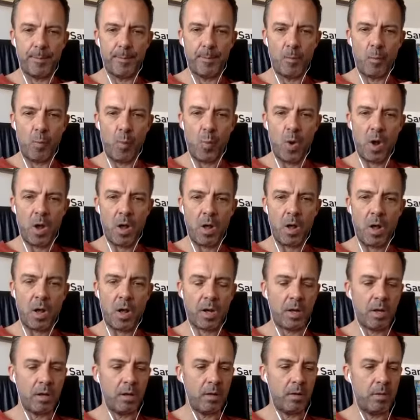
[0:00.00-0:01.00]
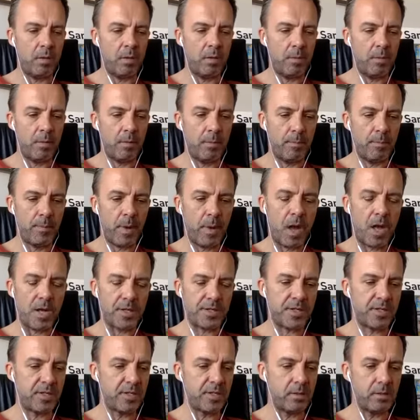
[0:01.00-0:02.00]
work,
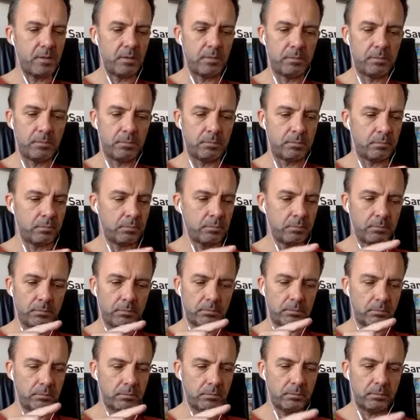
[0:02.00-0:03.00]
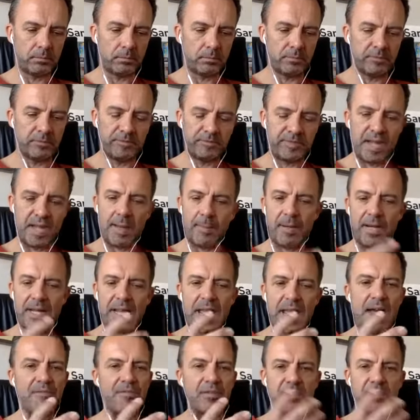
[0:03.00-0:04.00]
personal, family,
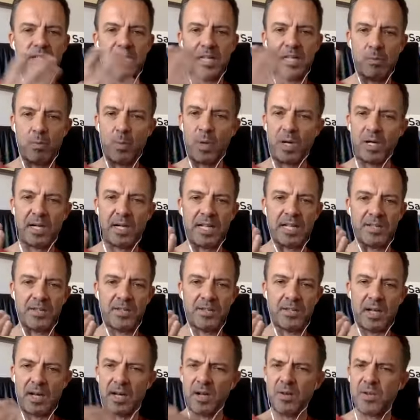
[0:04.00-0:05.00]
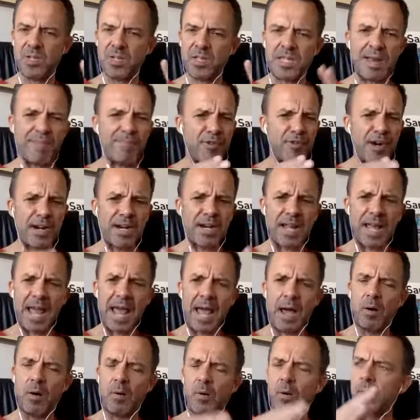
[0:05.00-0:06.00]
everything in one list. I don't separate it
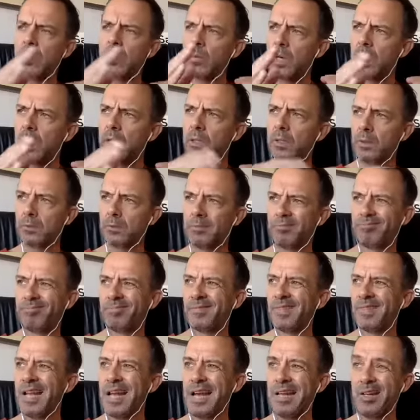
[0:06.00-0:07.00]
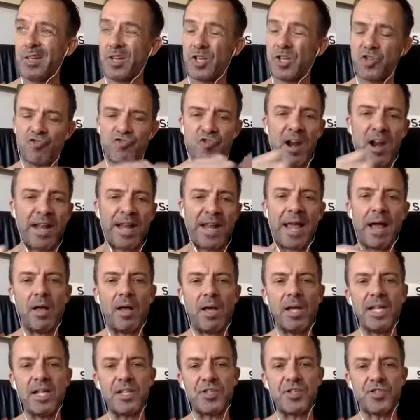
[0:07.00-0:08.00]
out. And I just crank out
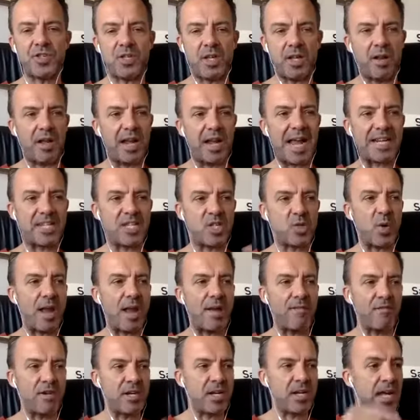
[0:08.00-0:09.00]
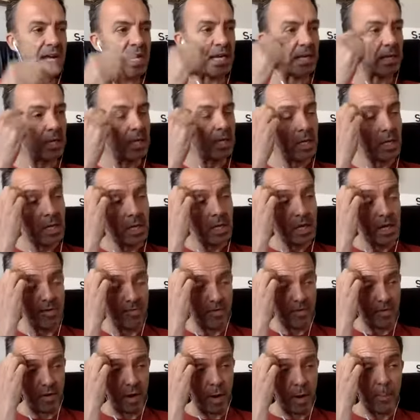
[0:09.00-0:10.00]
a list and I add to it every day. If
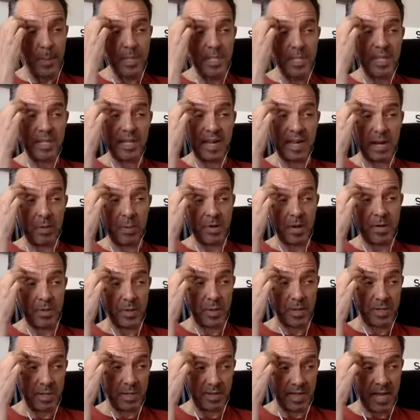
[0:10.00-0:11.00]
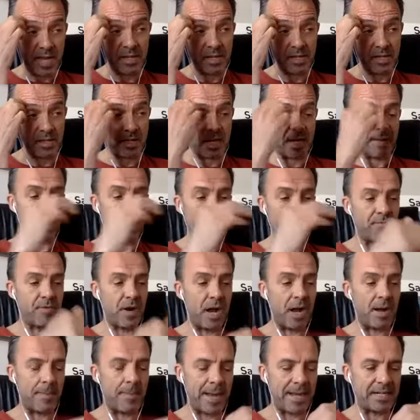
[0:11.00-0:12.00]
I've got a busy day, I won't do it to the end of the day, but
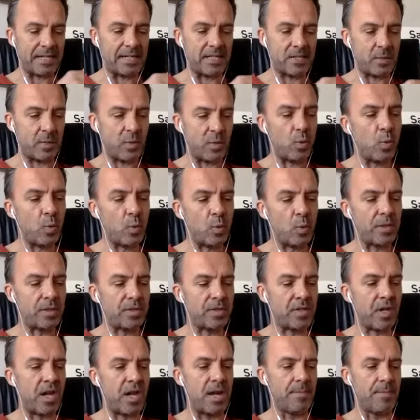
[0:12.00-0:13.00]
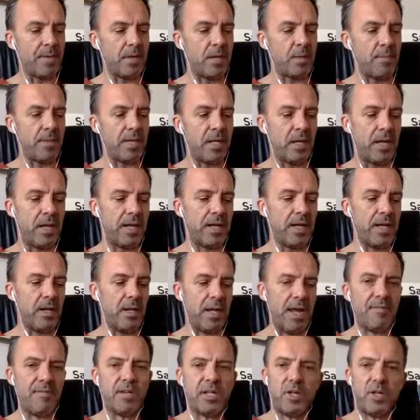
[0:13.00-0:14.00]
I'm adding to it all the time. It'd be like, you know,
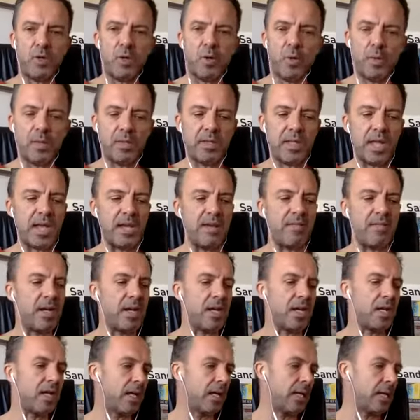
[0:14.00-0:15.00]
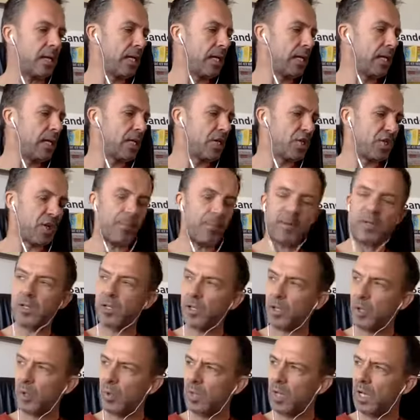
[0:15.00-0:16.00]
having a call with David, jumping on
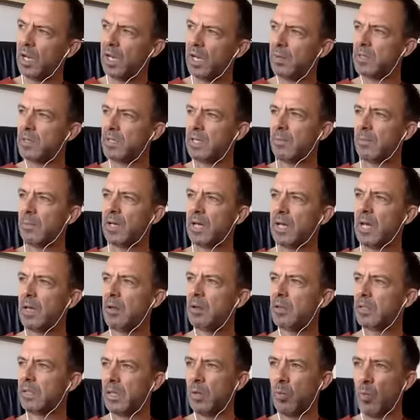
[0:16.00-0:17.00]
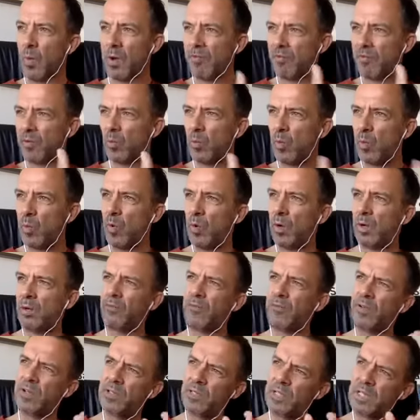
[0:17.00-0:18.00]
a call early with someone else, you know, went for a walk
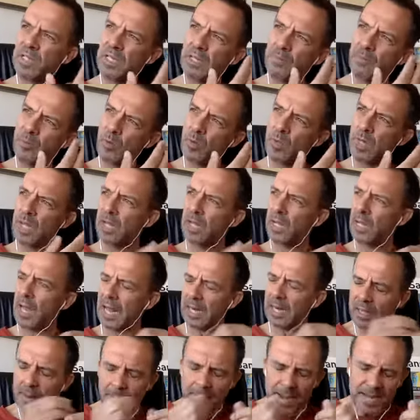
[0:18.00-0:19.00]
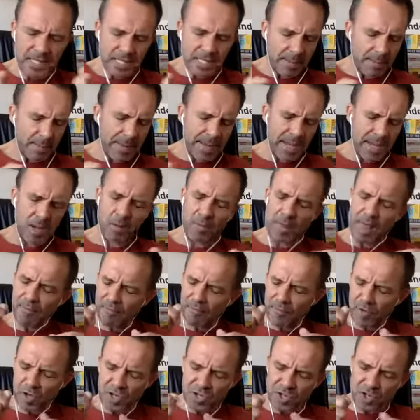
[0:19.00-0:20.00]
first thing in the morning, had an amazing meal, that
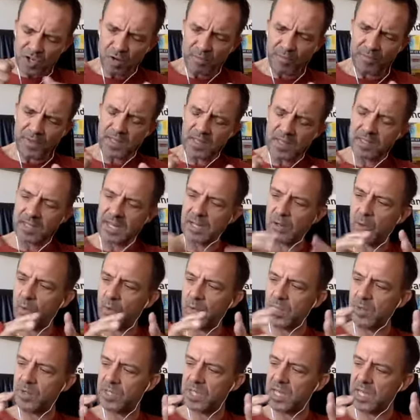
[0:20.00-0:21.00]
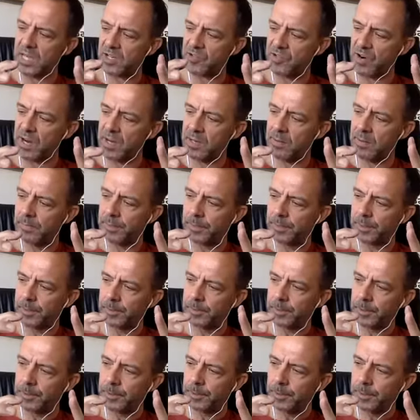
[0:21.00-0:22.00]
first coffee of the day, all those things, right?
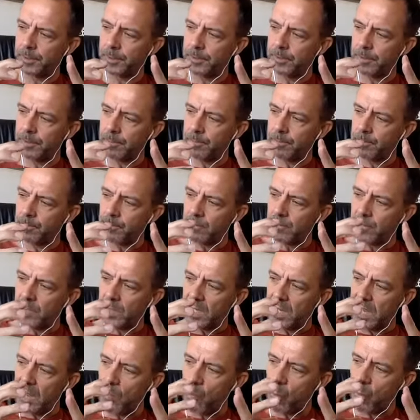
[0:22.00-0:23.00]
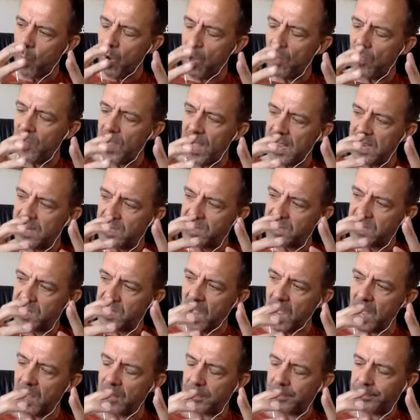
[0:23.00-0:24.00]
And what that's
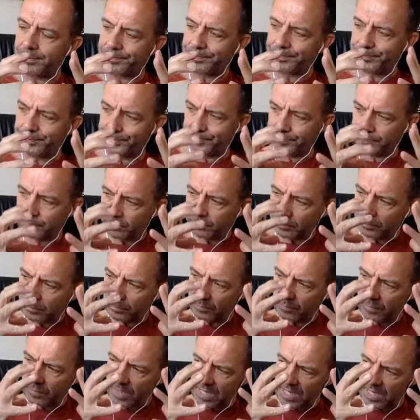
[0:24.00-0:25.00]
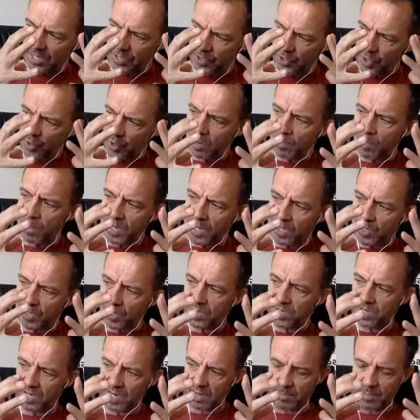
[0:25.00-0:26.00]
done is doing my
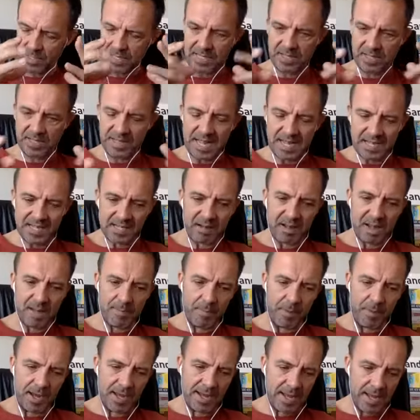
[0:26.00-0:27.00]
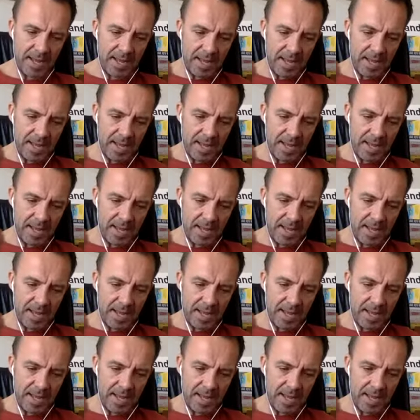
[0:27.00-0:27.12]
good times list. That's like my